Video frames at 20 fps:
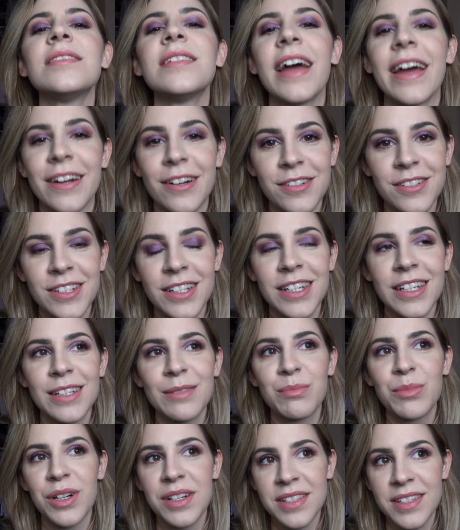energy
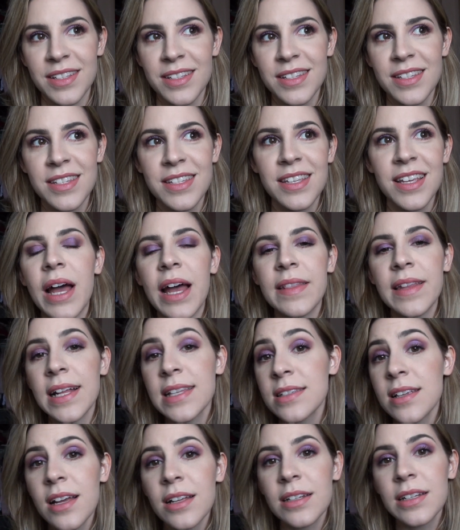presence. And
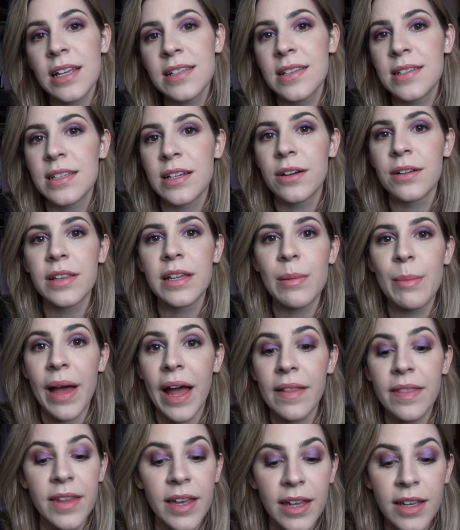that's not necessarily a
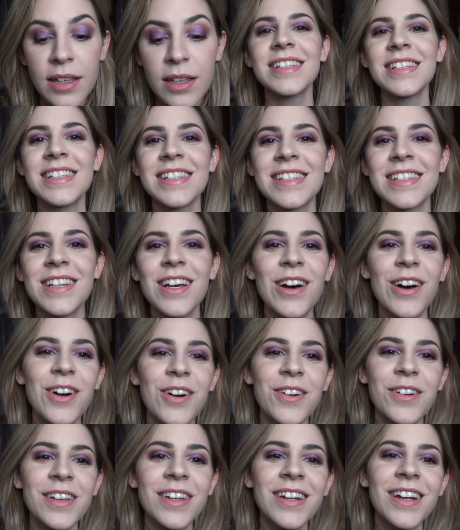bad thing.
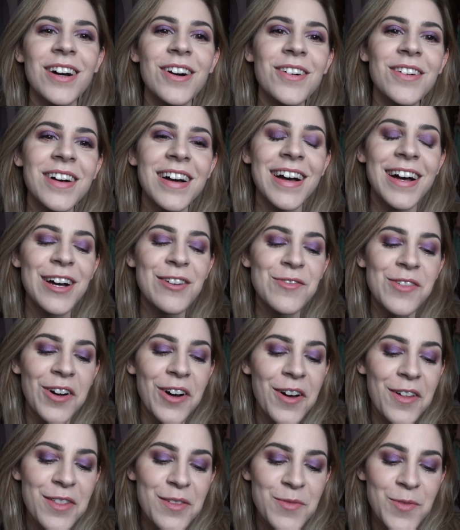So, you know, um,
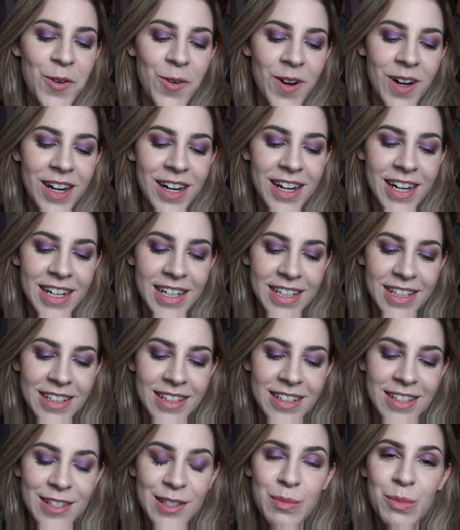all the more
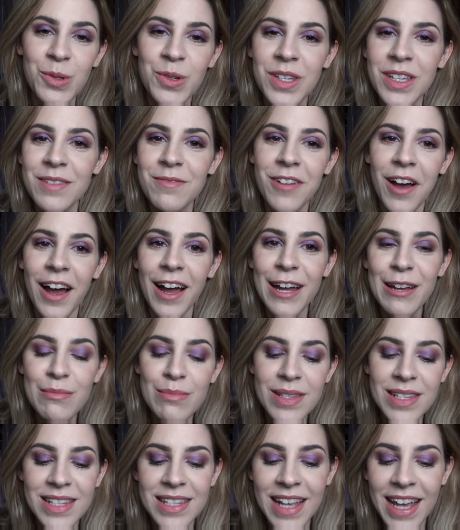spooky
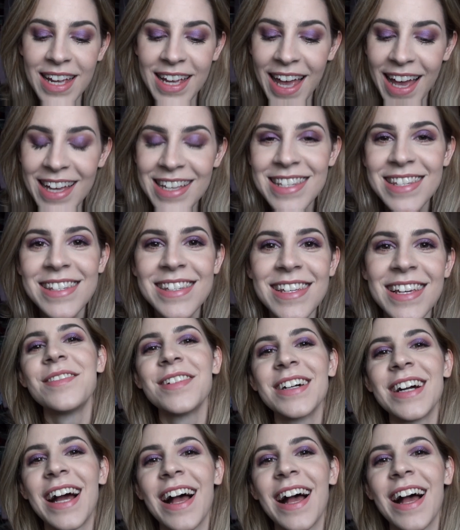vibes, I guess, for